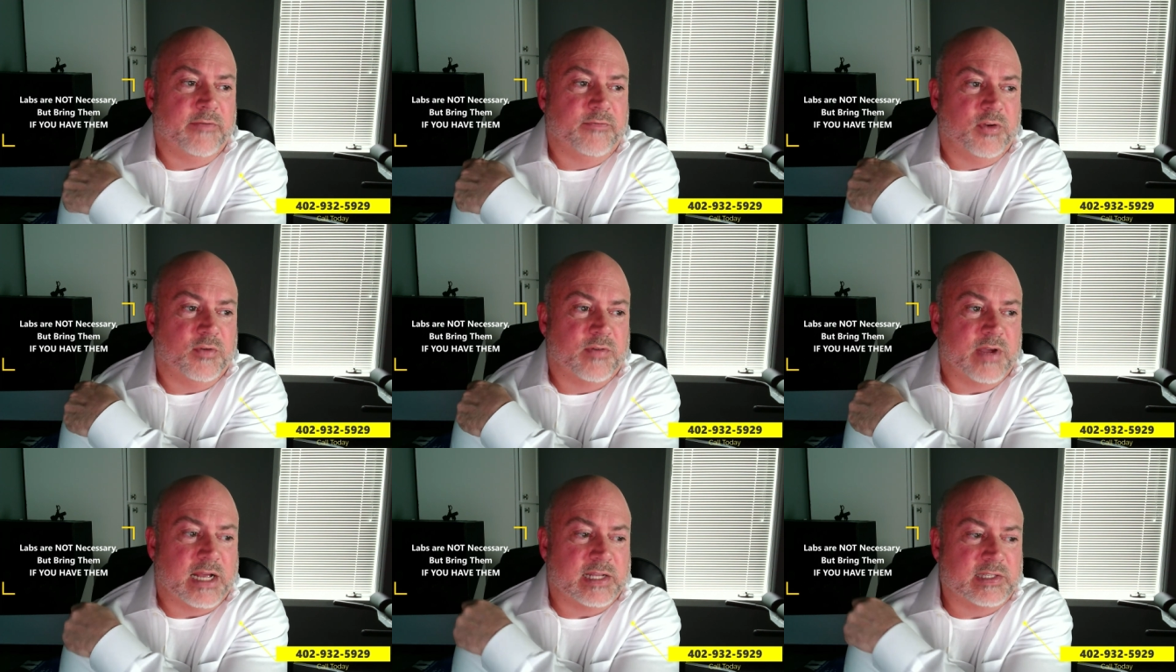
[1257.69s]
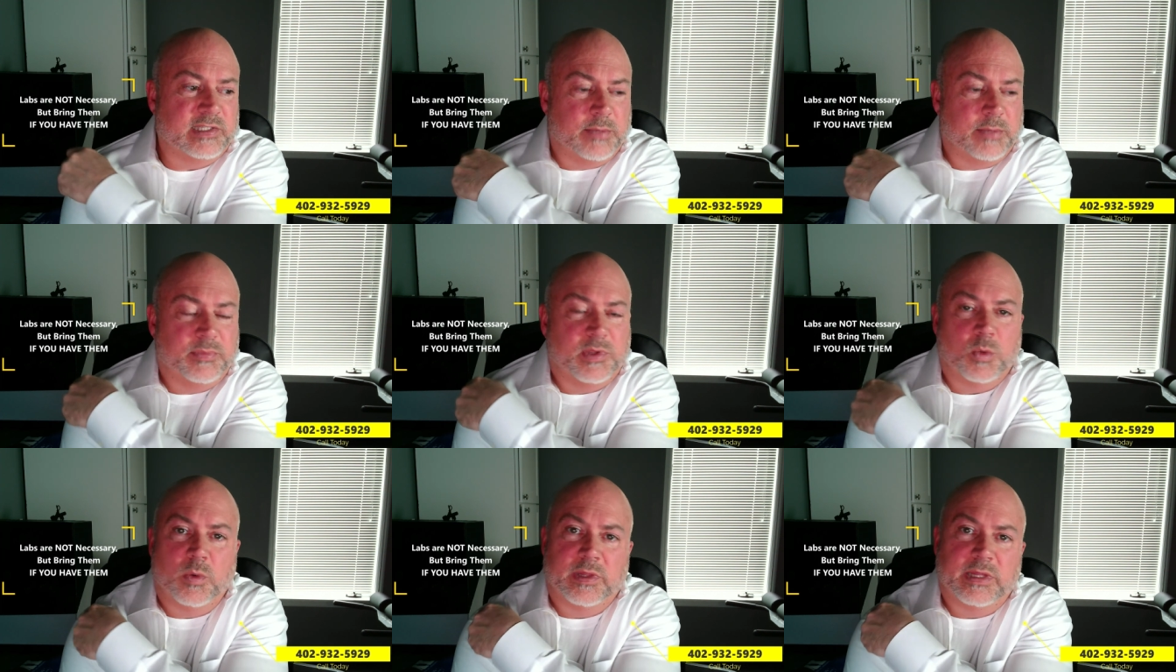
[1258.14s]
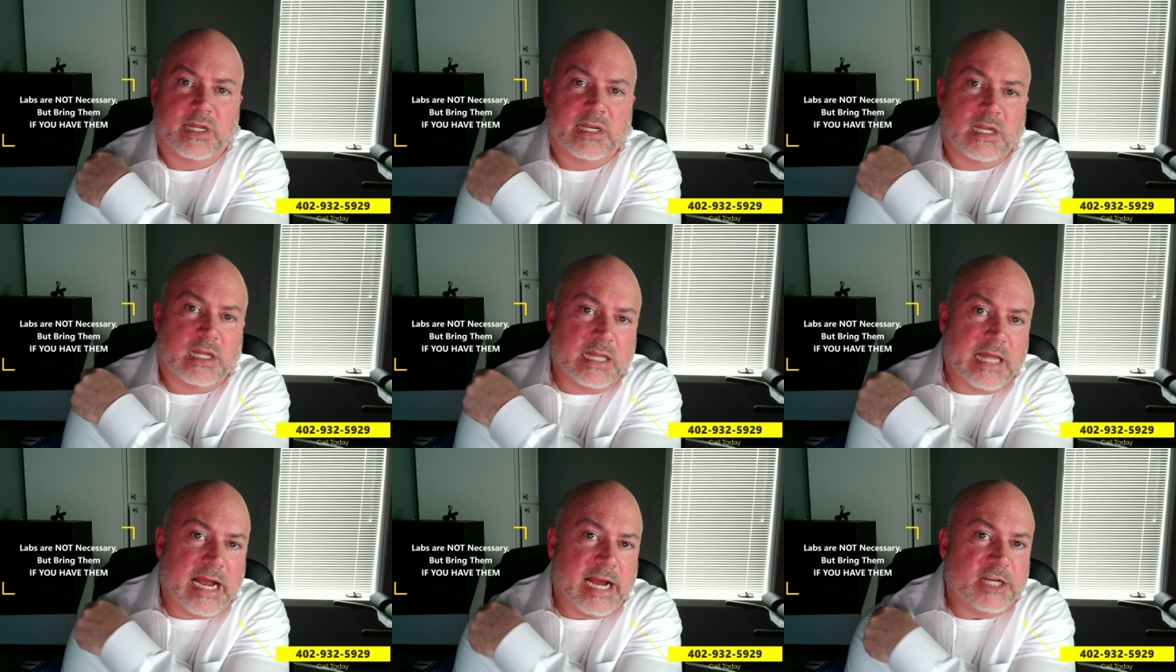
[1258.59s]
If you've got something
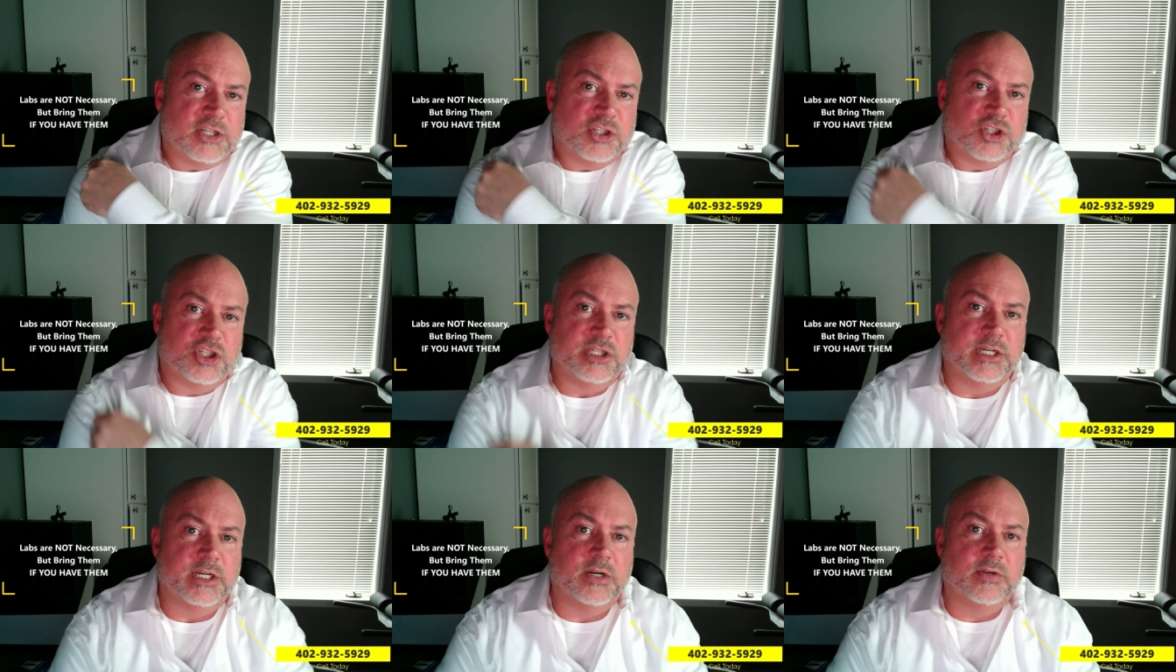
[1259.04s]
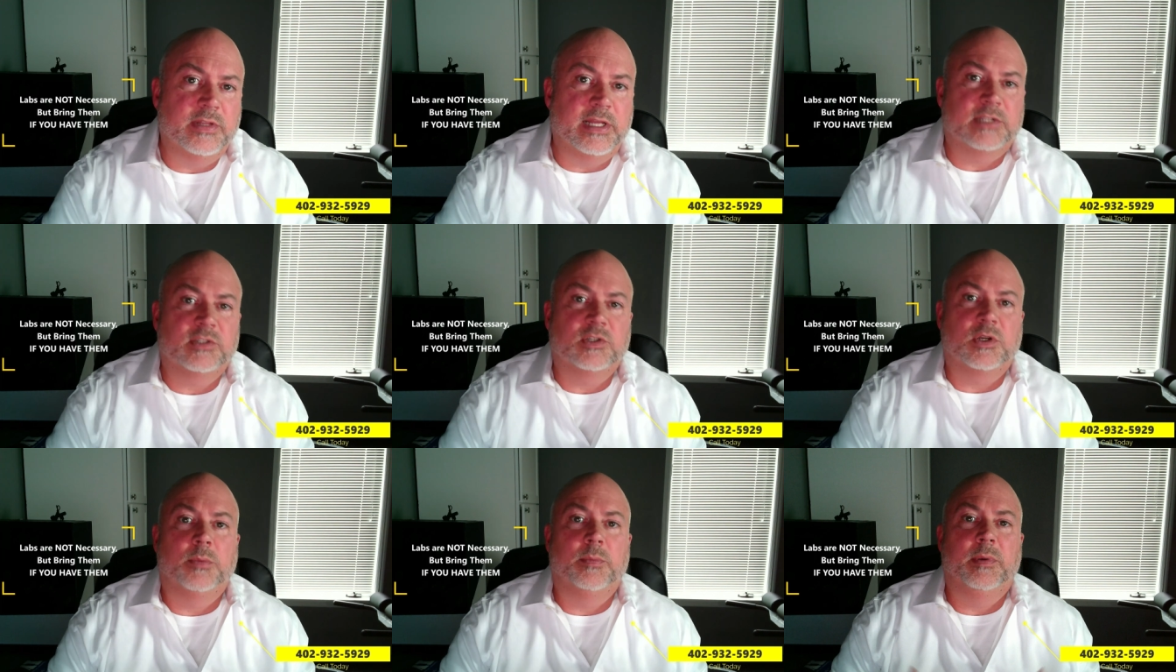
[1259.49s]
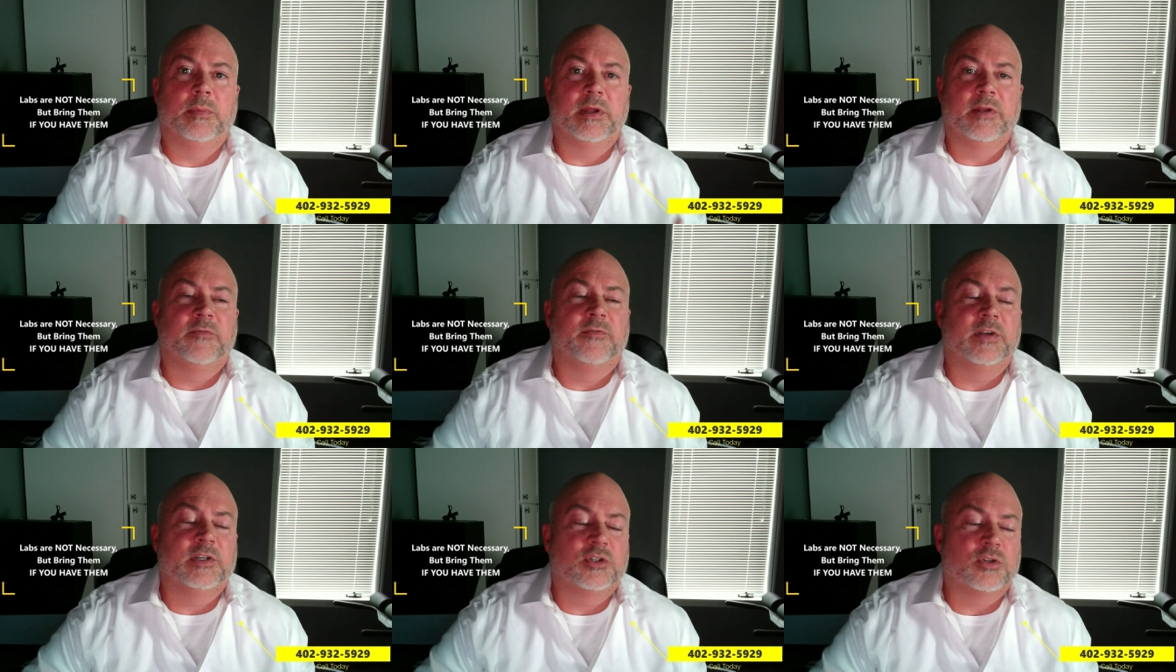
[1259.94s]
within the last year, that's going to be
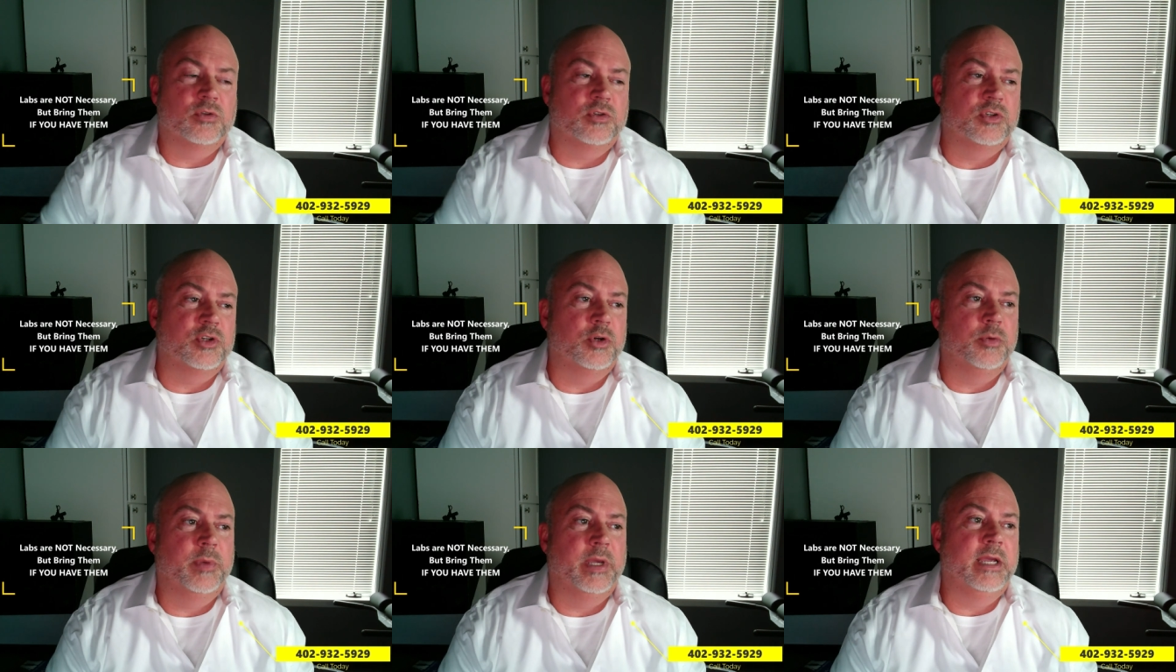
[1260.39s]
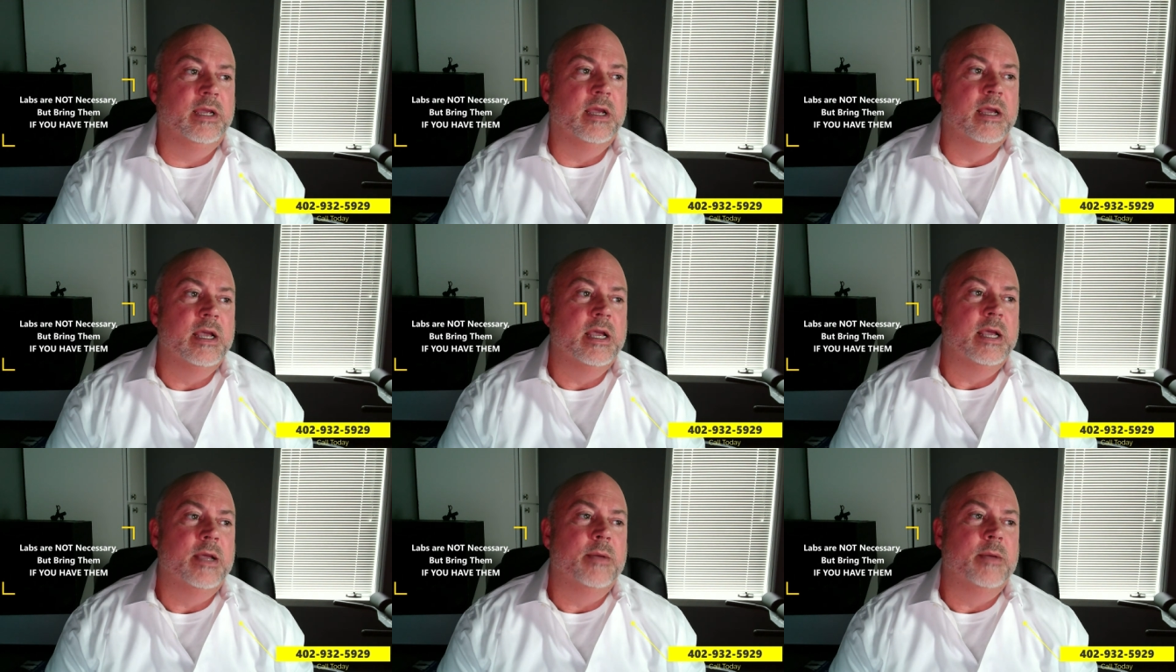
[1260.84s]
beneficial to me.